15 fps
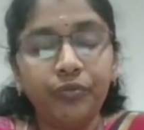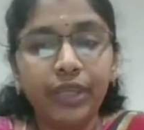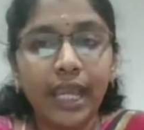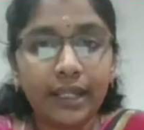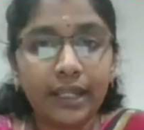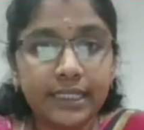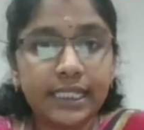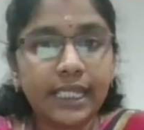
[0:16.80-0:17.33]

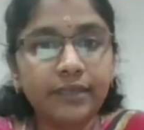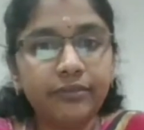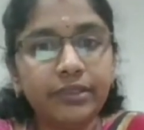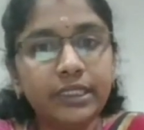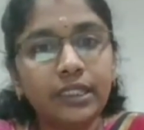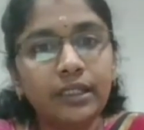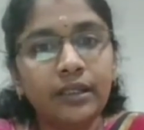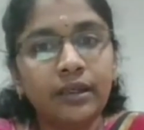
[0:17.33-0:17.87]
We are dealing
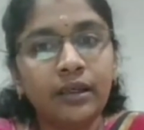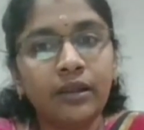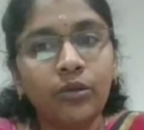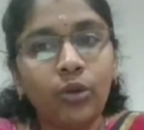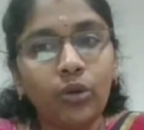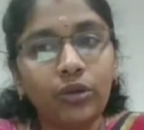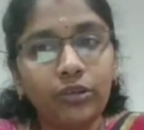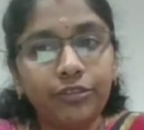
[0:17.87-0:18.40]
with a
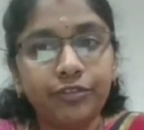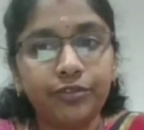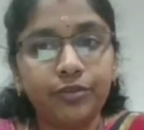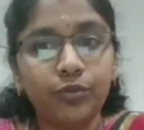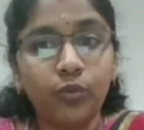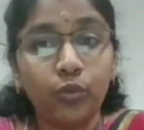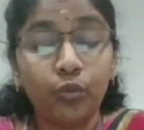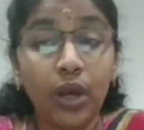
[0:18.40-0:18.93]
lot
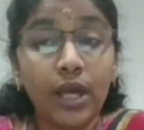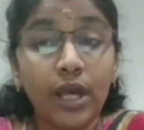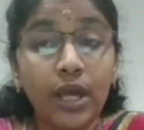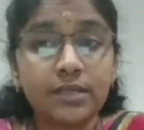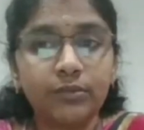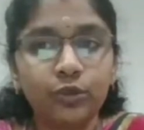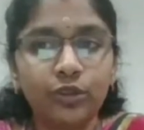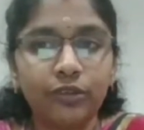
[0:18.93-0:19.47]
of
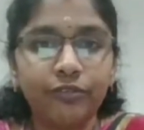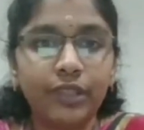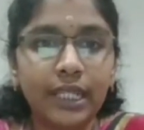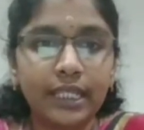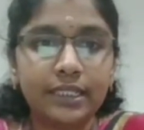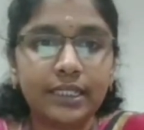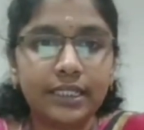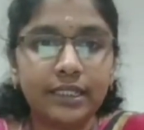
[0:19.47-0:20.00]
vast amount of the
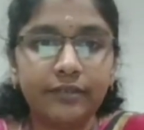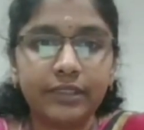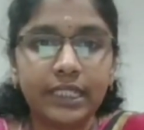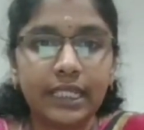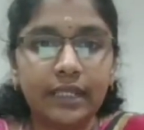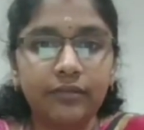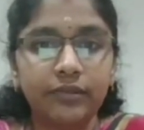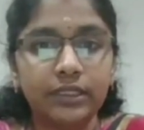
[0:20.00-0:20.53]
data in our
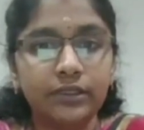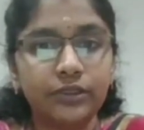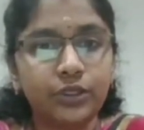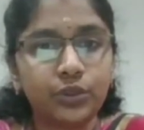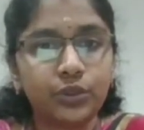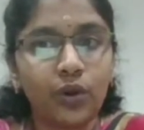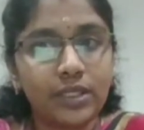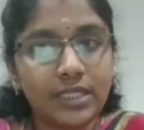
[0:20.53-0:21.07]
real world.
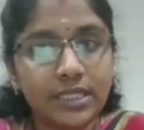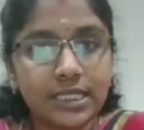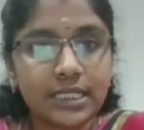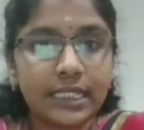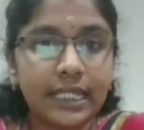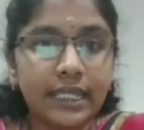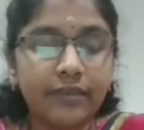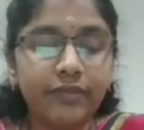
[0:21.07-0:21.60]
So
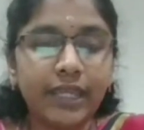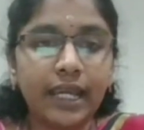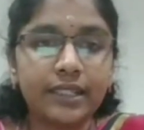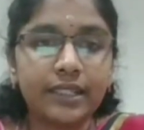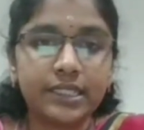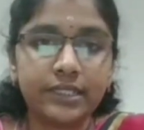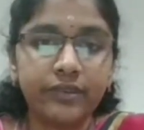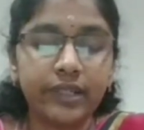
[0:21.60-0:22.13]
constantly we
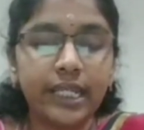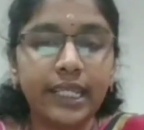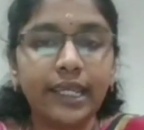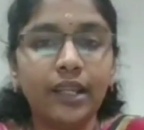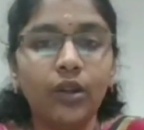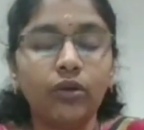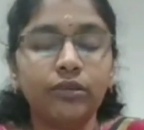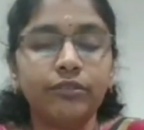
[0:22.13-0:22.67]
are
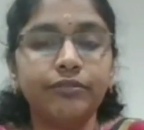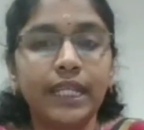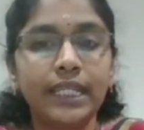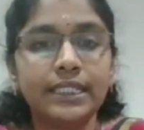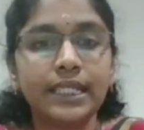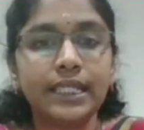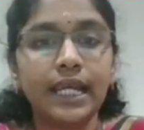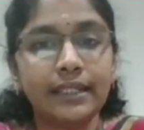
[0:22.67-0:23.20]
generating a lot of
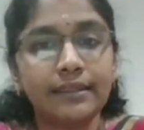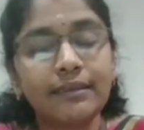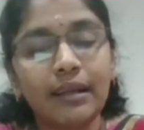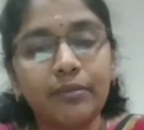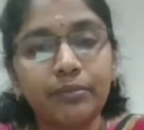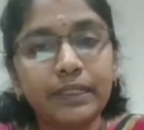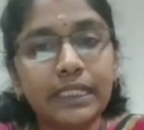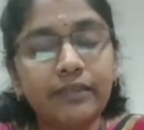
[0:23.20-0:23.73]
data and
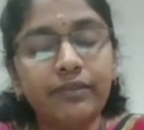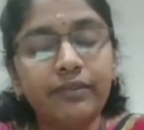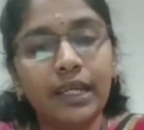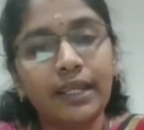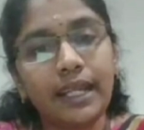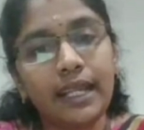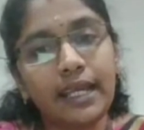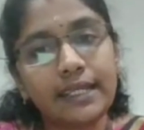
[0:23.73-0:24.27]
rapidly we
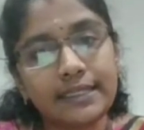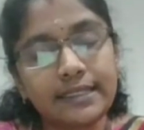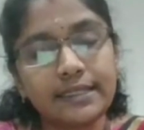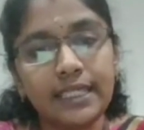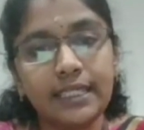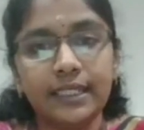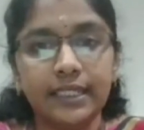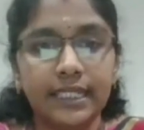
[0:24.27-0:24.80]
are
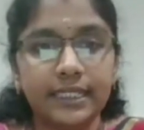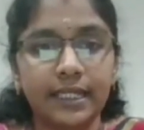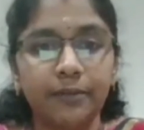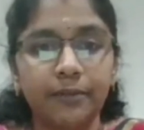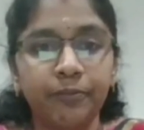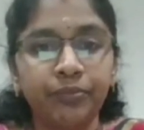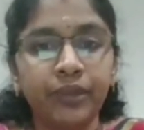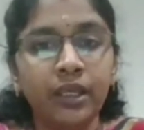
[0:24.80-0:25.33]
accessing the data.